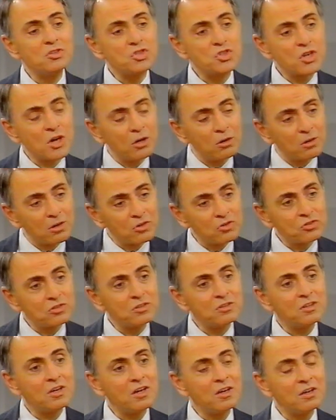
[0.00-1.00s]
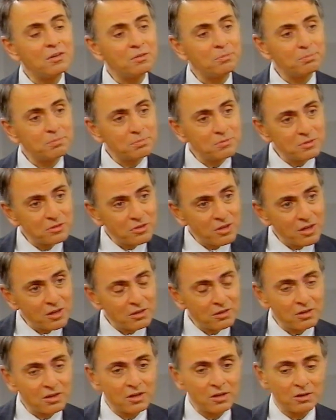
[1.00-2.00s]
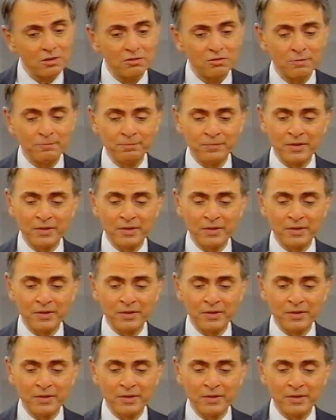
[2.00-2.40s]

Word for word: cherished, taken care of.